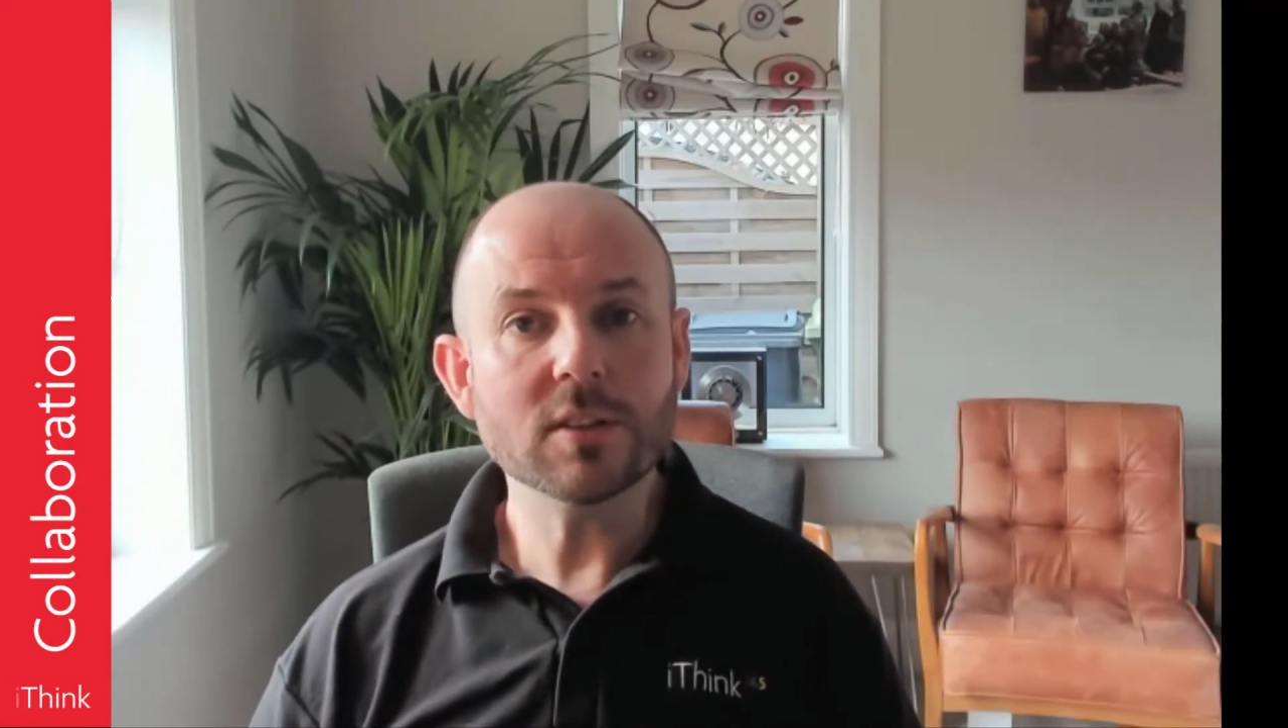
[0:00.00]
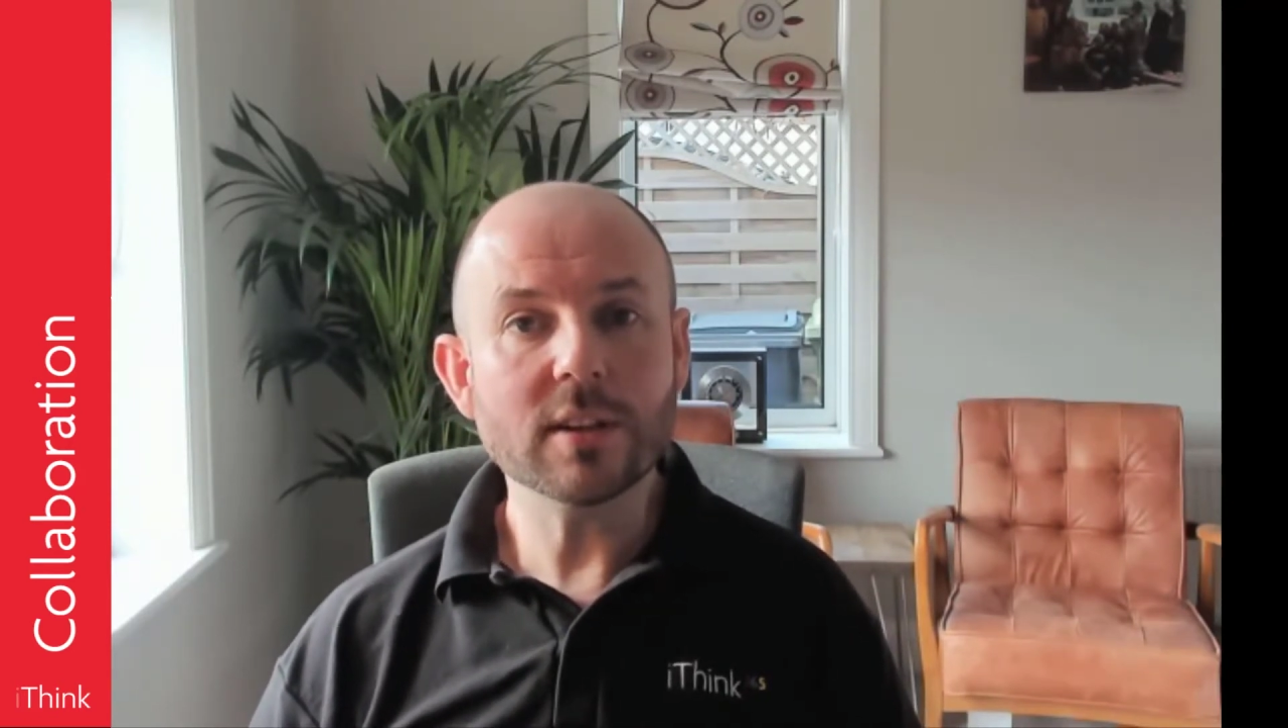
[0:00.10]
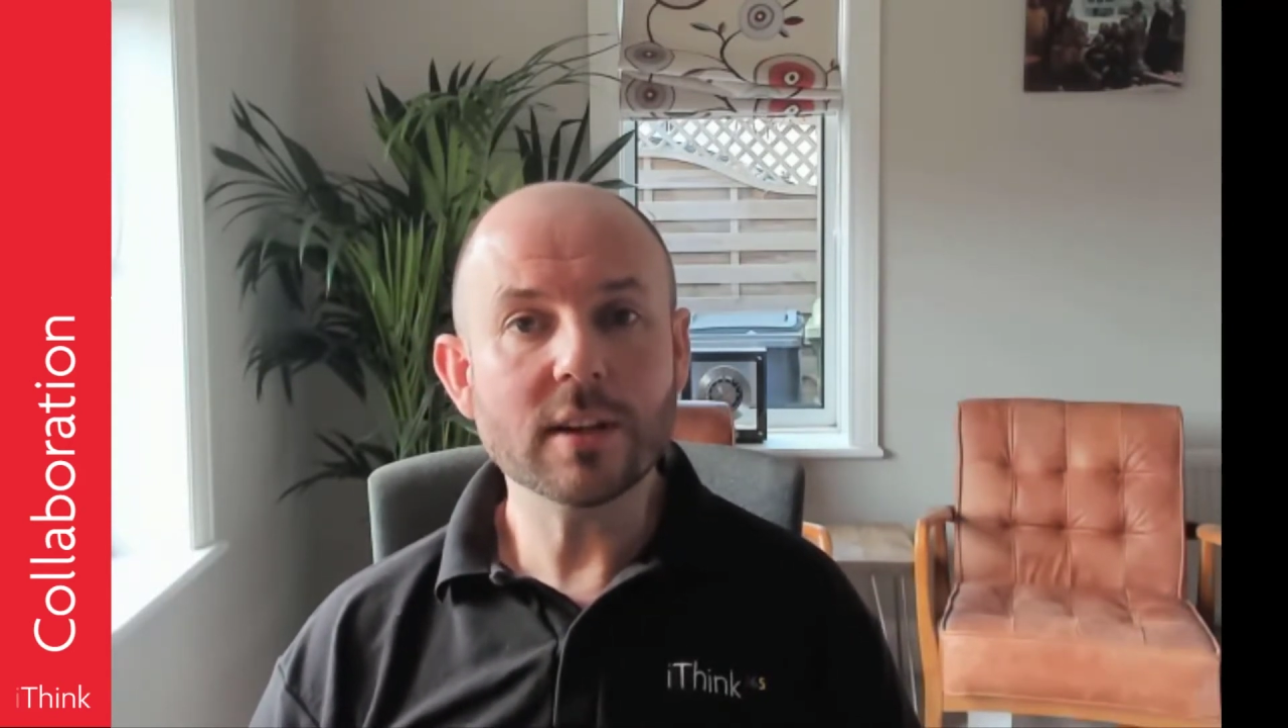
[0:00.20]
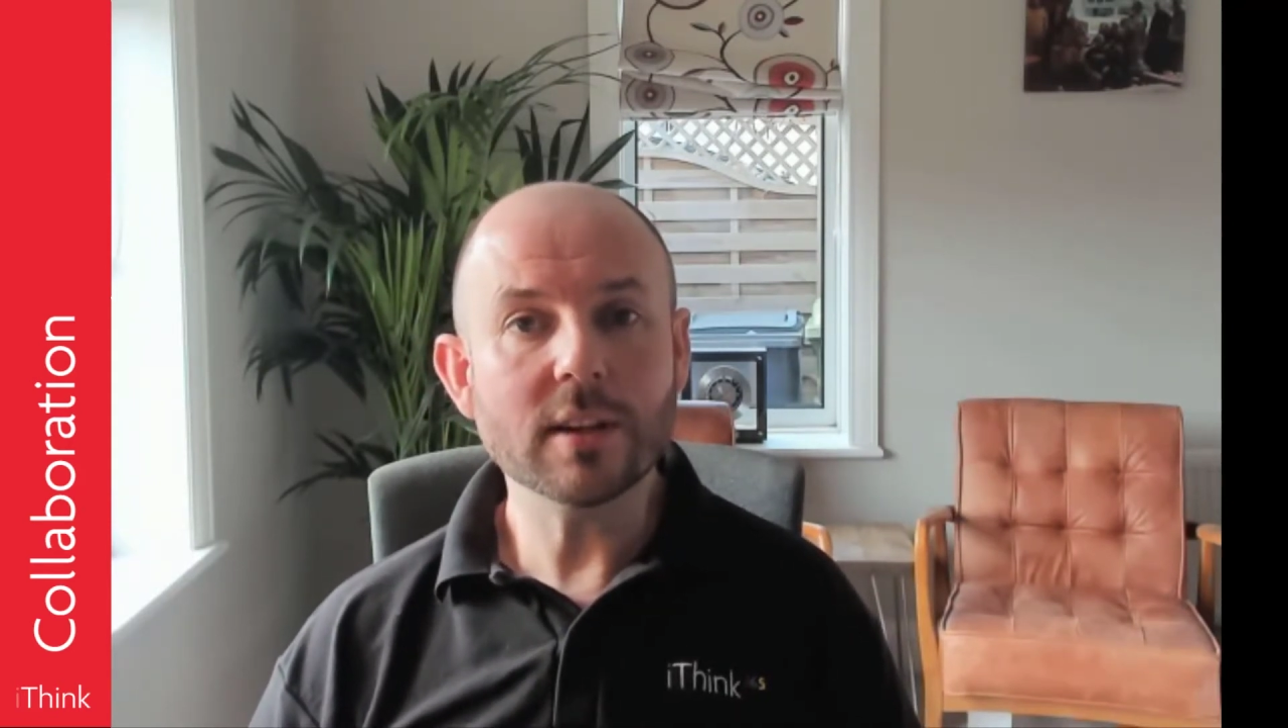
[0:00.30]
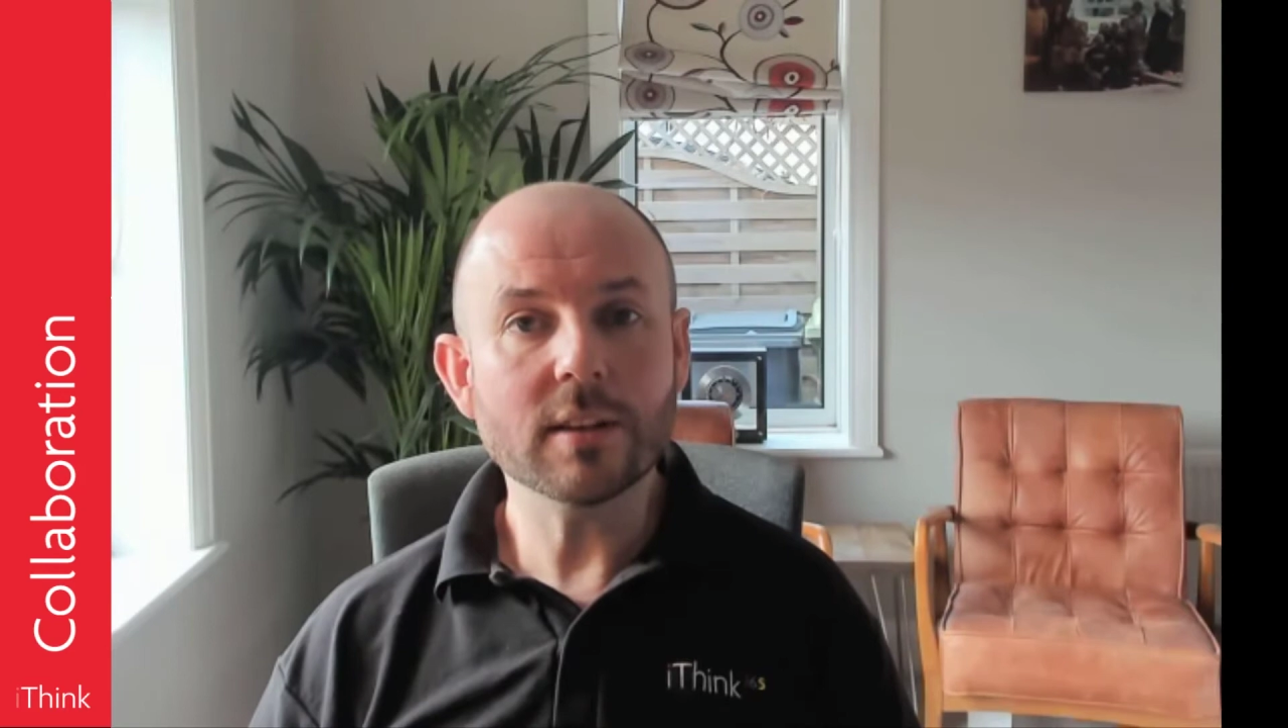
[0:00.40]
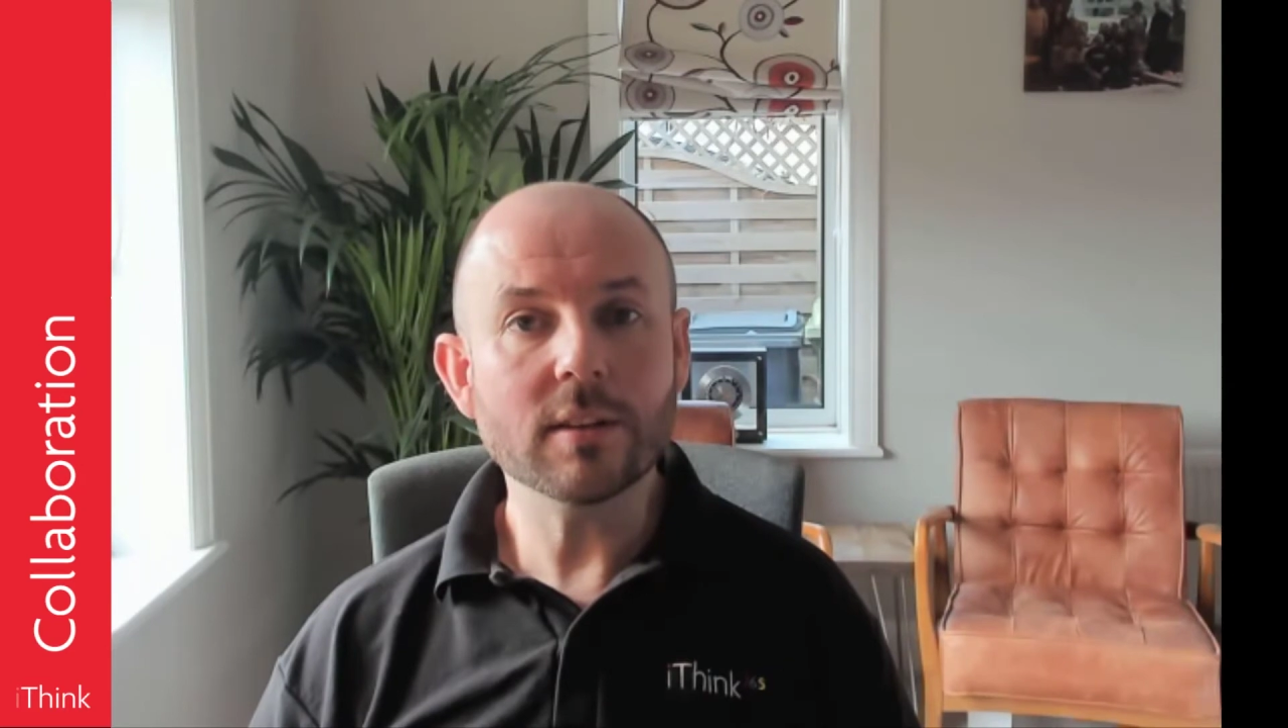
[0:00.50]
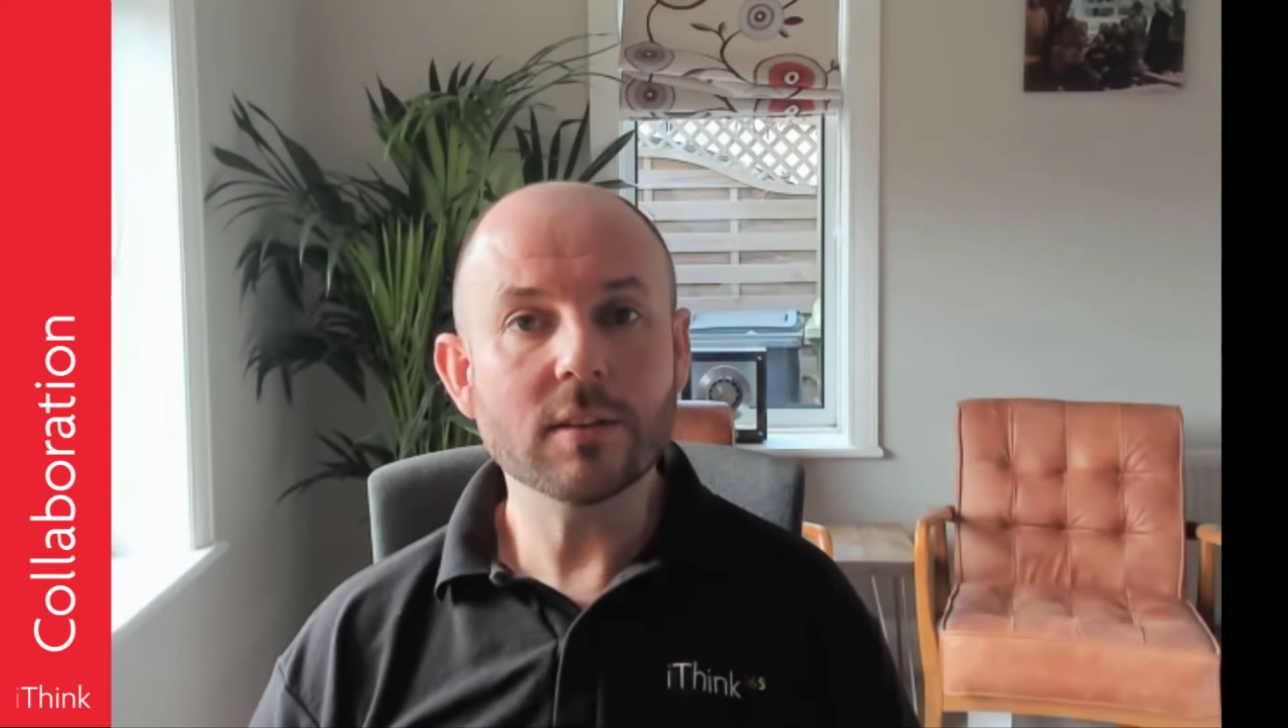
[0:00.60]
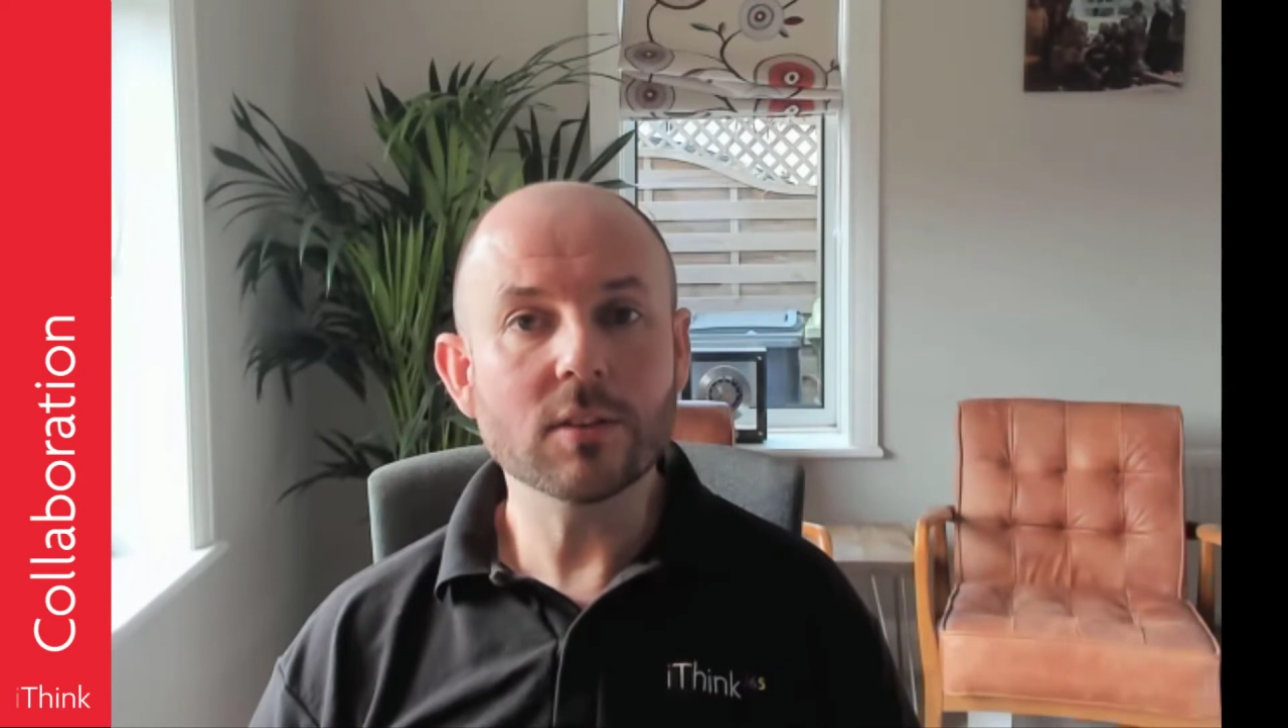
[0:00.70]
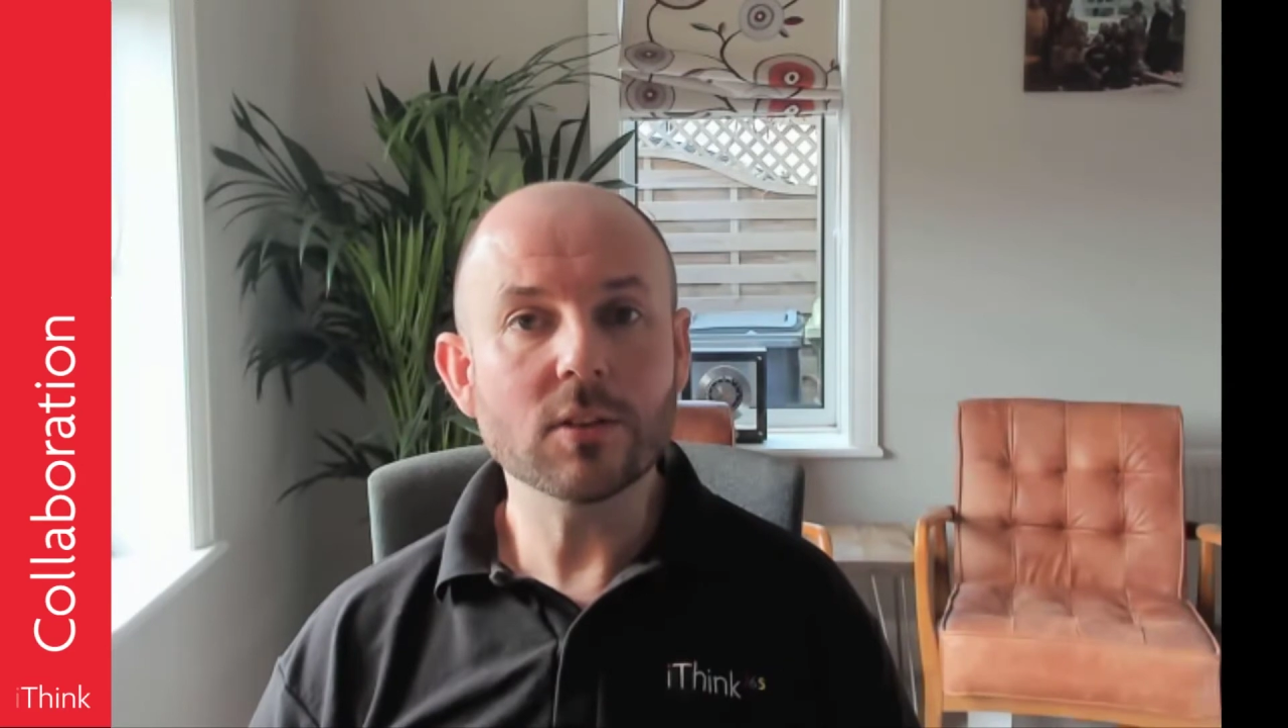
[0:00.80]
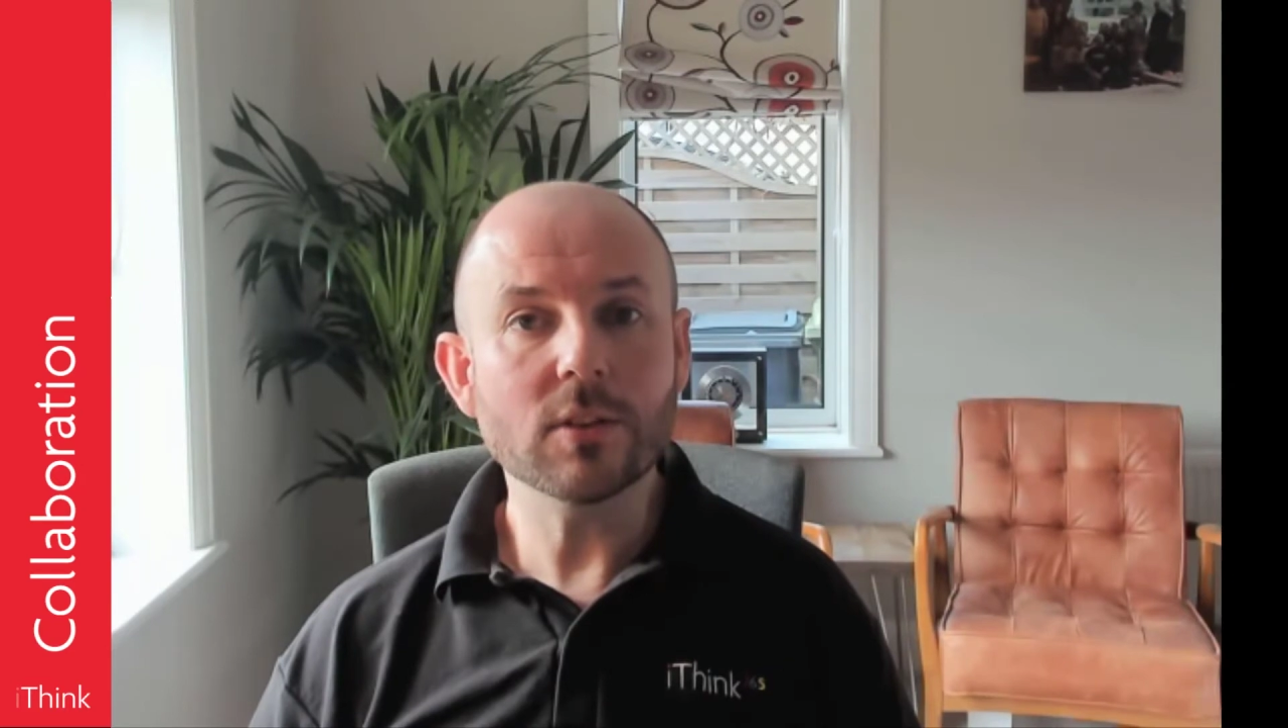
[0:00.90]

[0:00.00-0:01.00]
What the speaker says: associated